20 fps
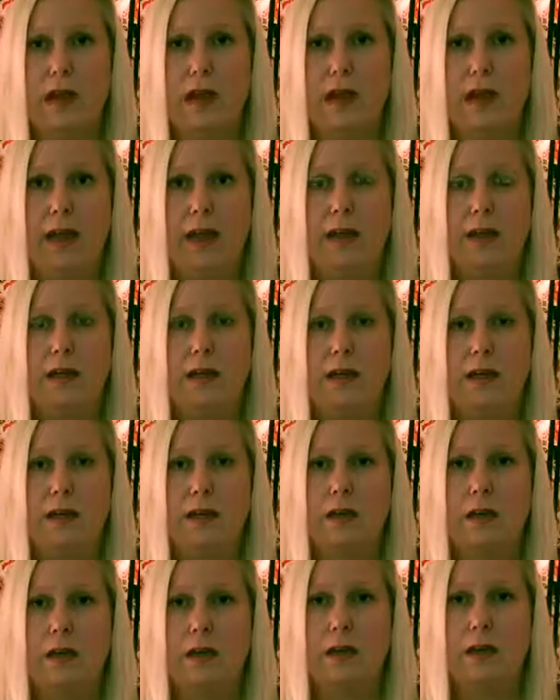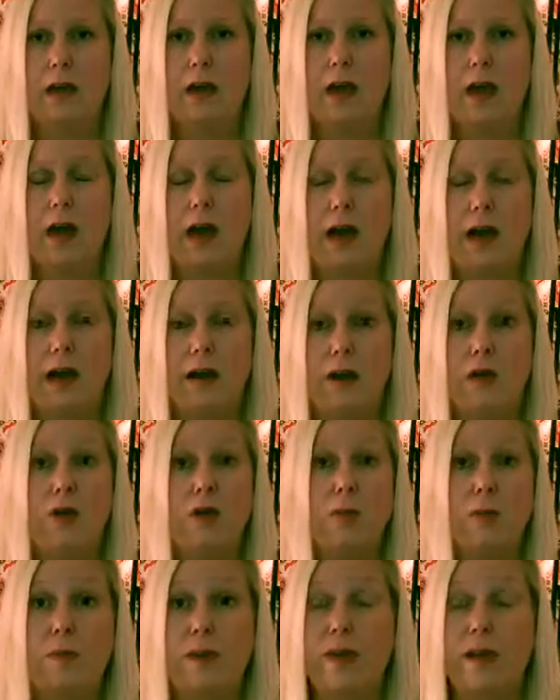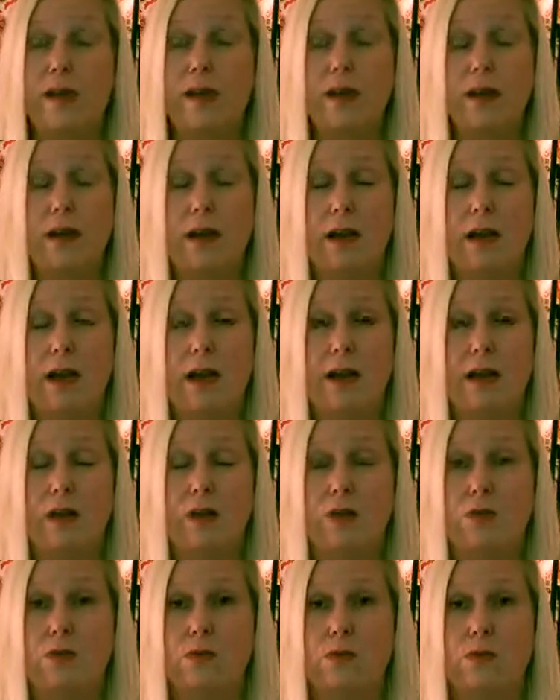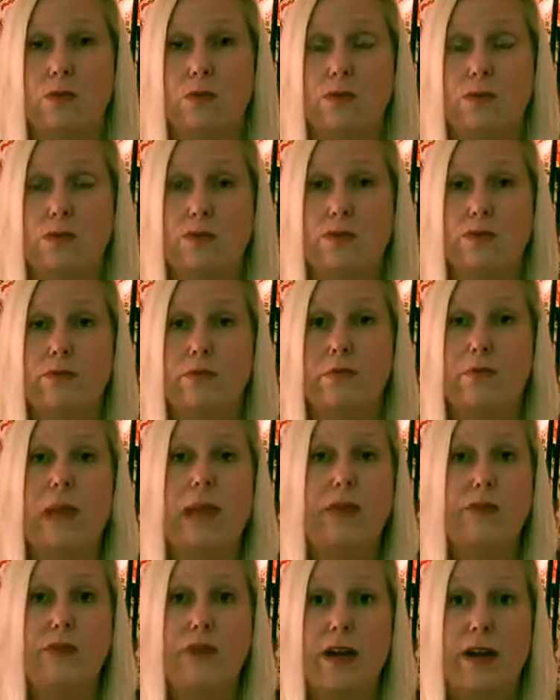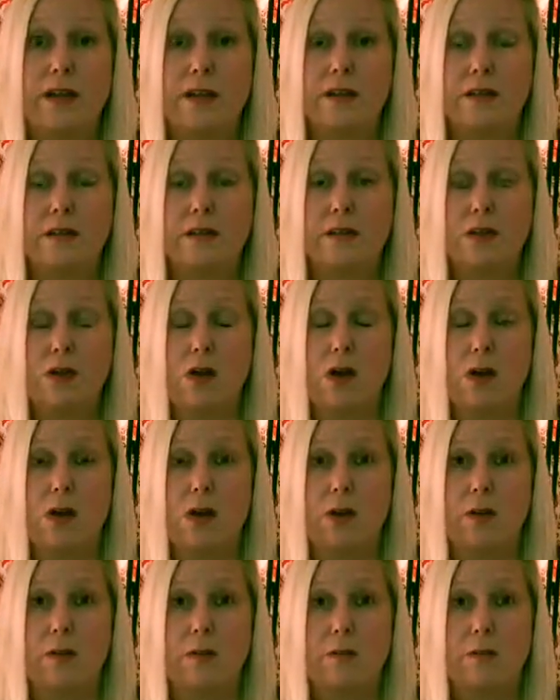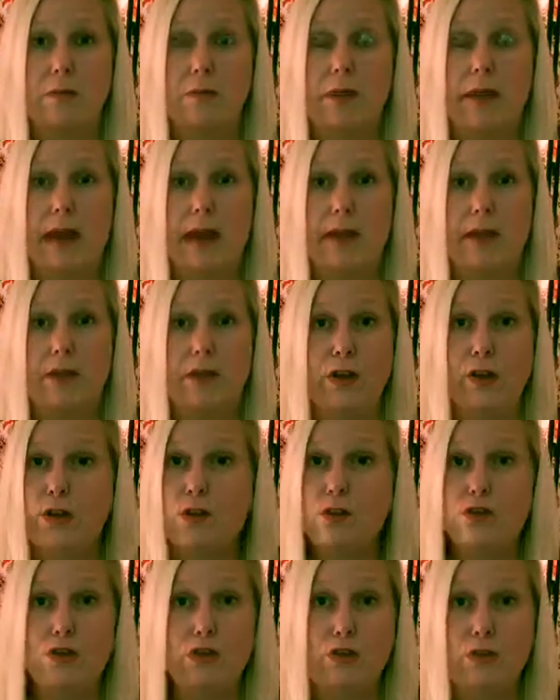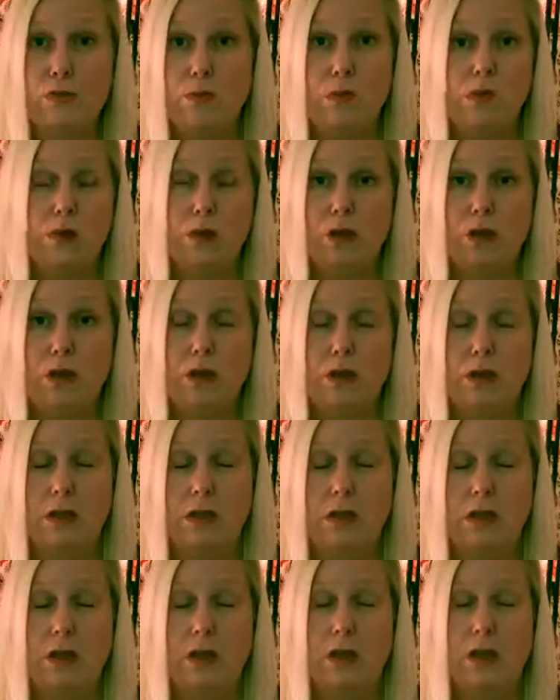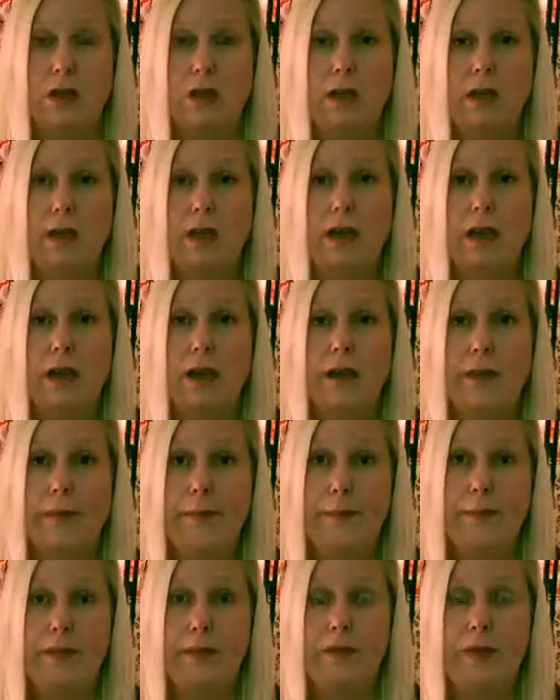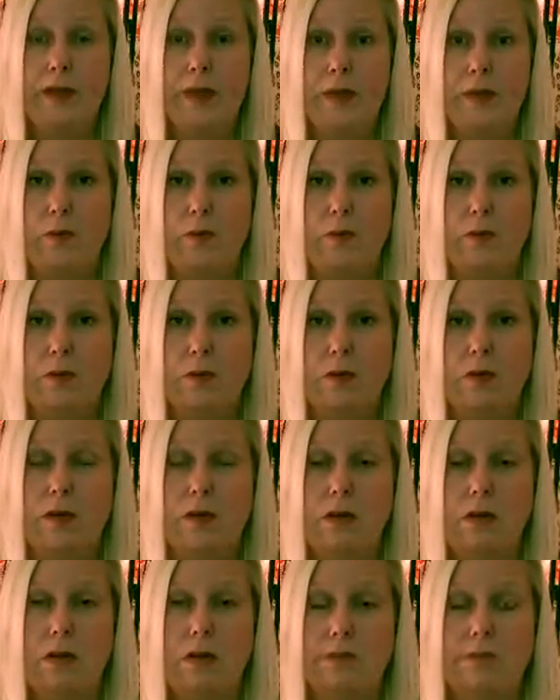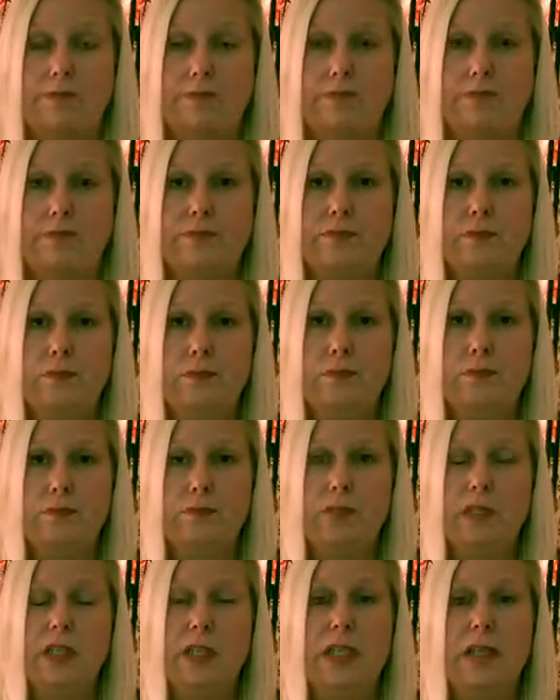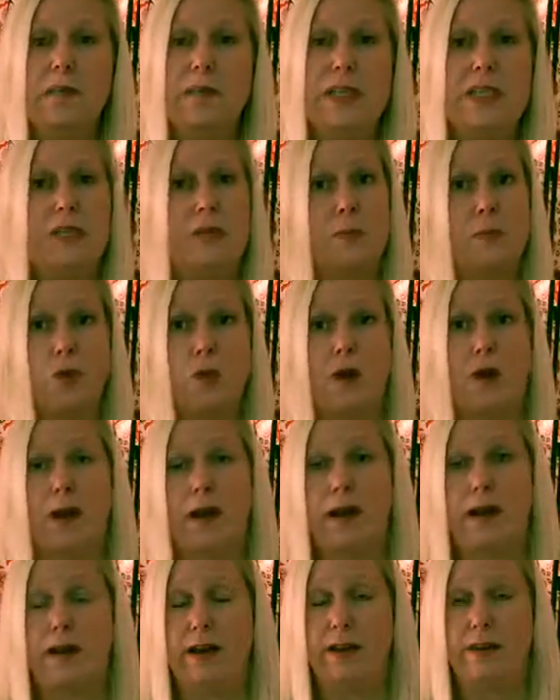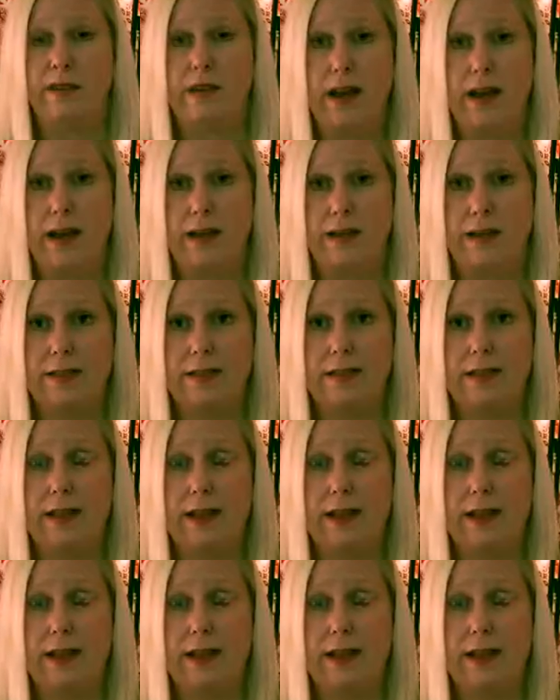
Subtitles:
And I hope that I can make friends in the YouTube world, people that will give me support and advice.